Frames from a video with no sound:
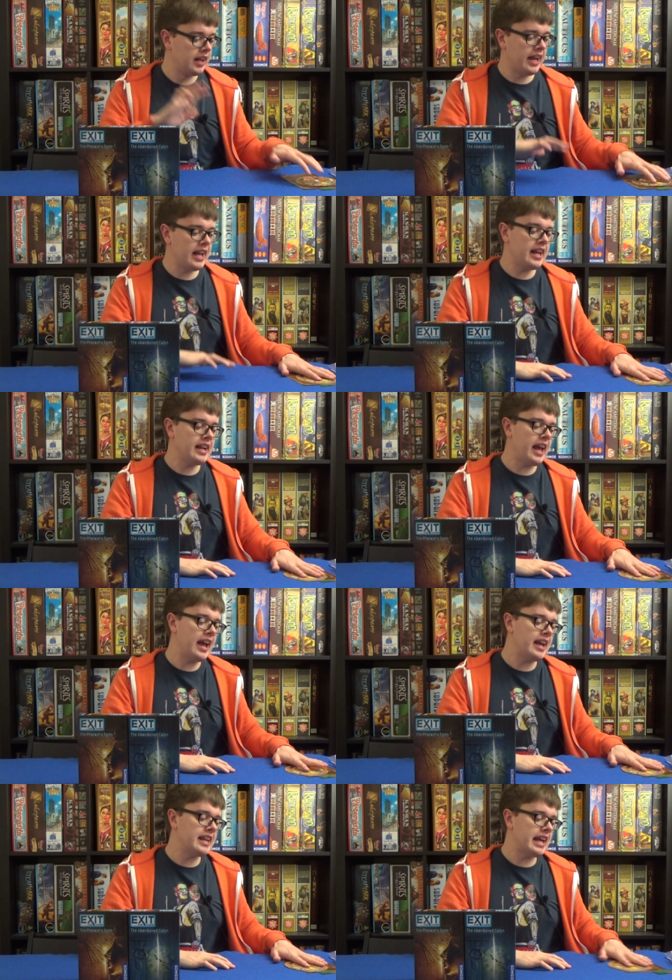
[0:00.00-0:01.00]
In
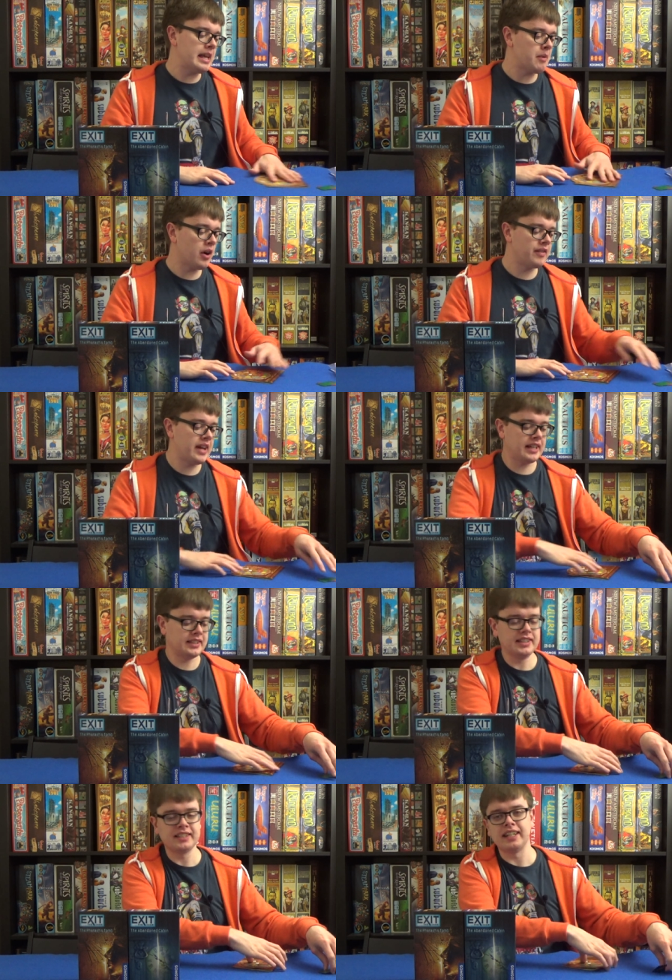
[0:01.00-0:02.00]
a game of Exit,